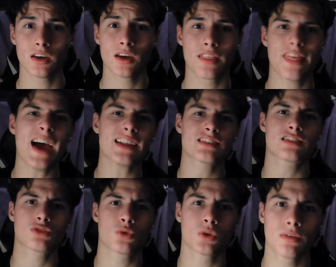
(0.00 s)
That's
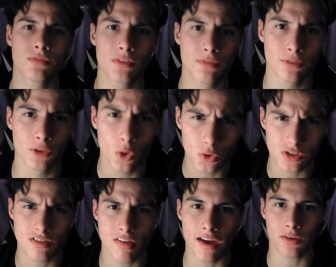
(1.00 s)
sort of the flow
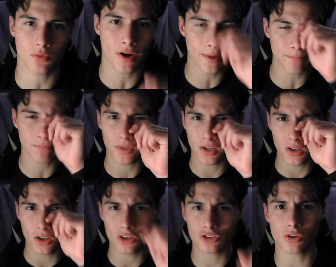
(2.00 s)
state, right?
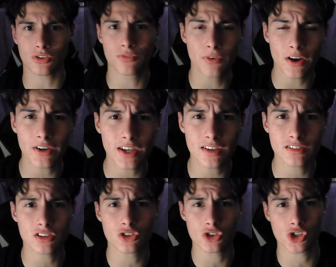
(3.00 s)
So it's very
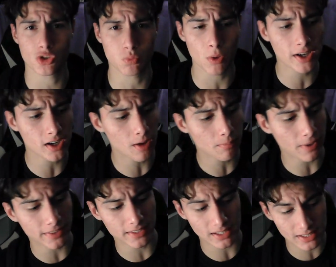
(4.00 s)
easy to just wake up
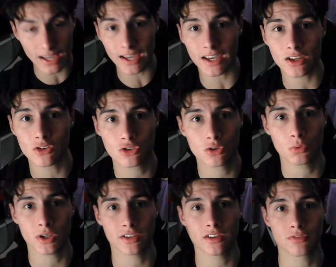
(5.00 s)
and then get into
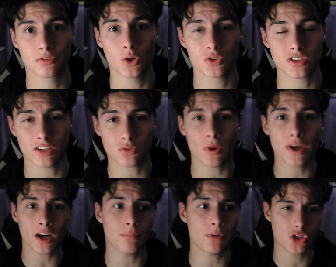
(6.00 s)
one of these flow states. Wake
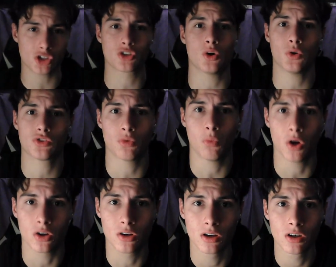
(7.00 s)
up and just go into
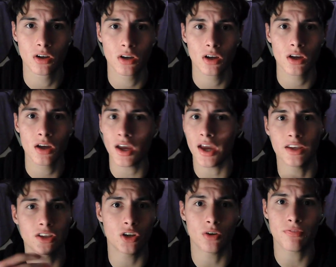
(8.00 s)
work.
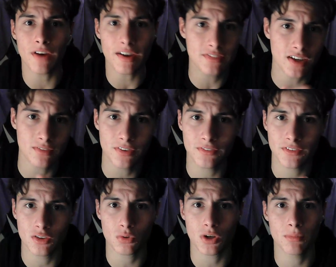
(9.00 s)
And 5, 10,
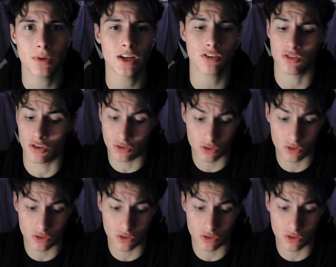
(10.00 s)
15, 20 minutes you're